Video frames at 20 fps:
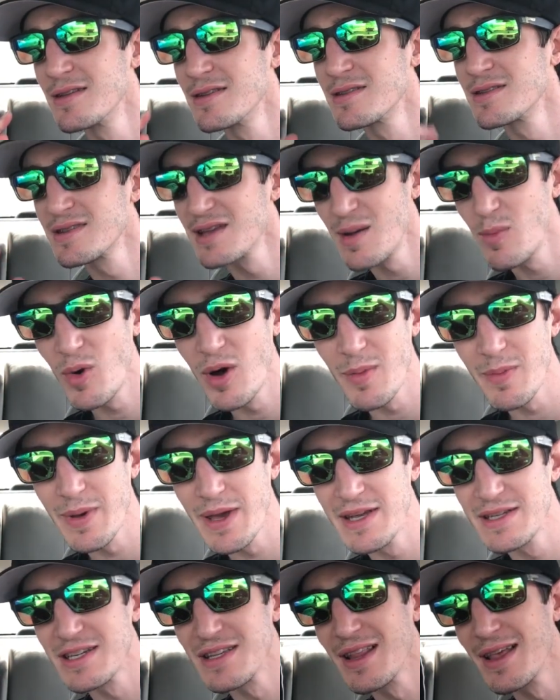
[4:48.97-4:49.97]
somewhat
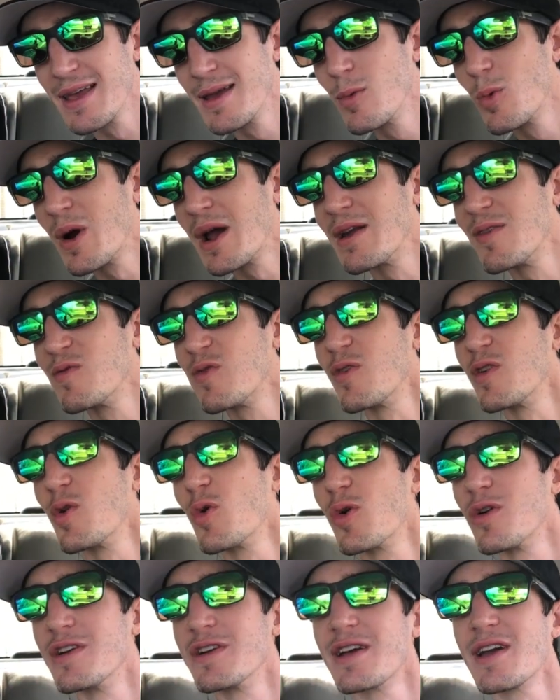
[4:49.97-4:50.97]
patiently, waiting for an
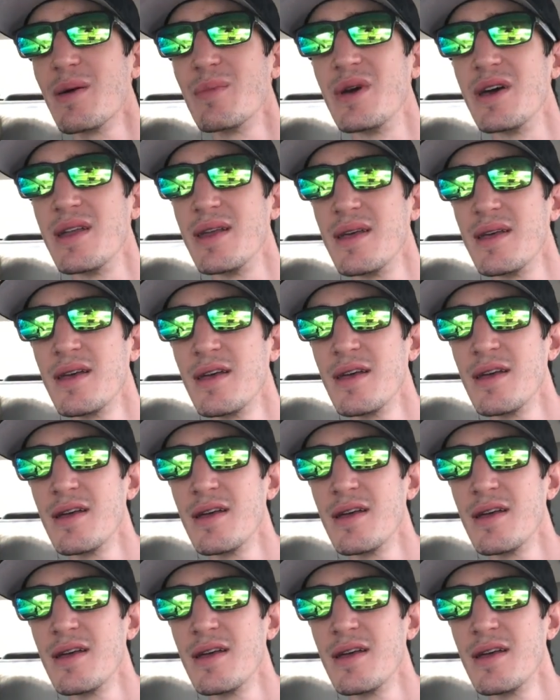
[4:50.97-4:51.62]
order to come in.